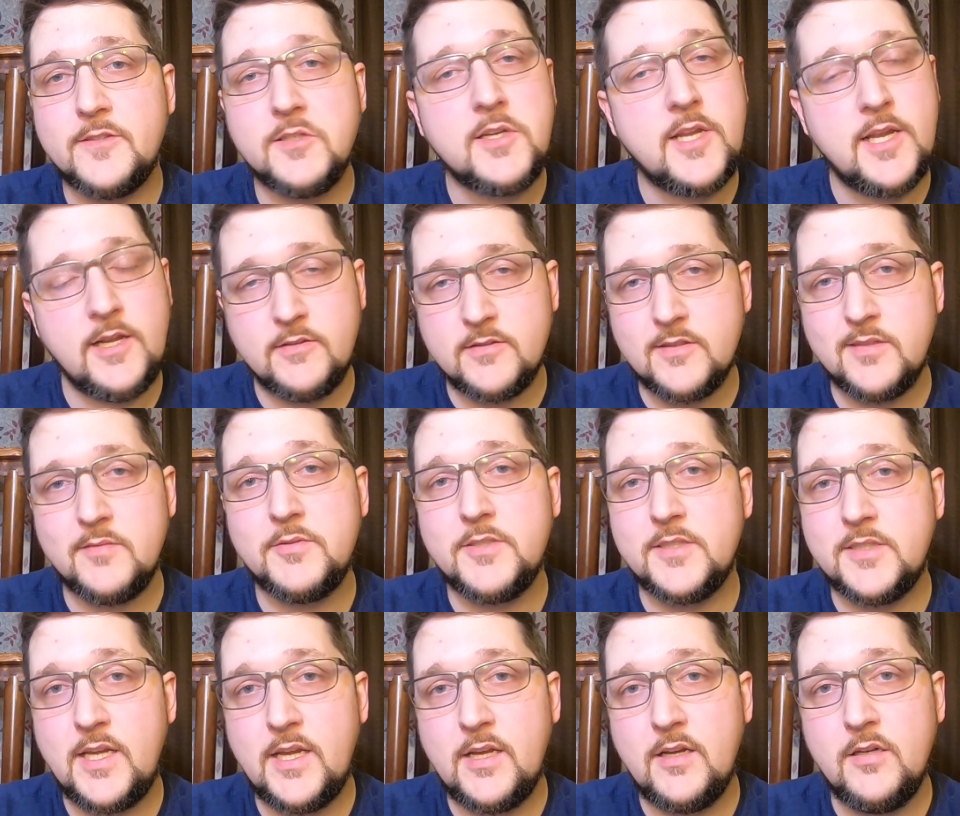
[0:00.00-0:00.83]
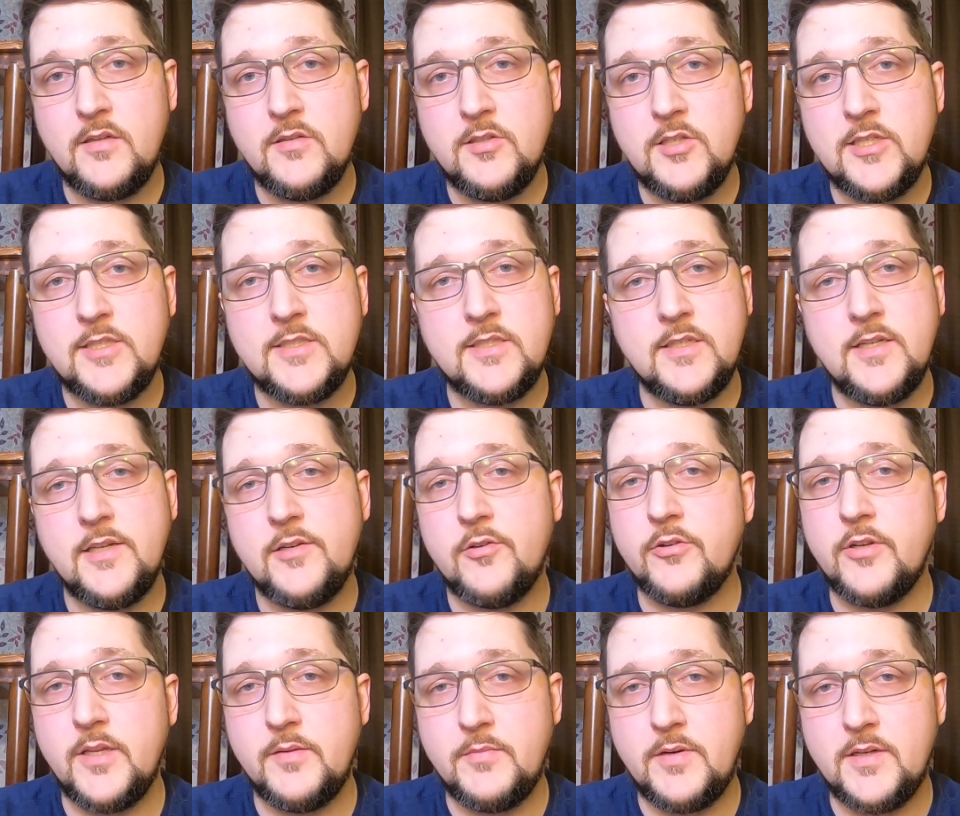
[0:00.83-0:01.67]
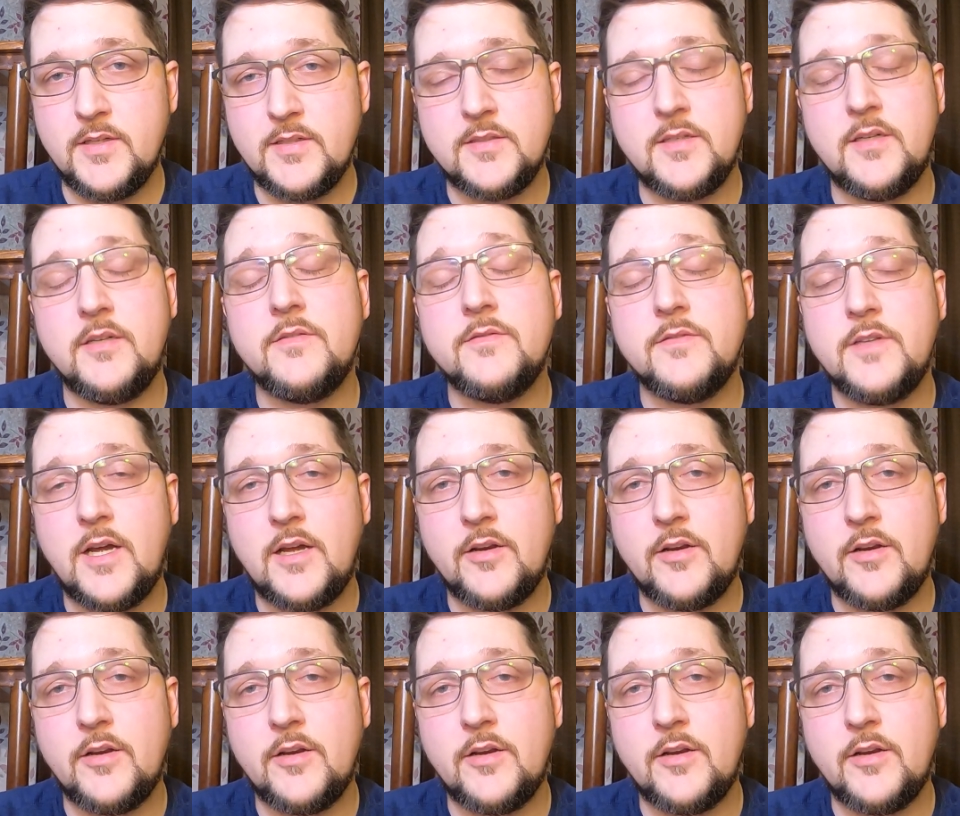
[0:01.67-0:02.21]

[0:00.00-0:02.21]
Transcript: Scales Upscaled is literally myself,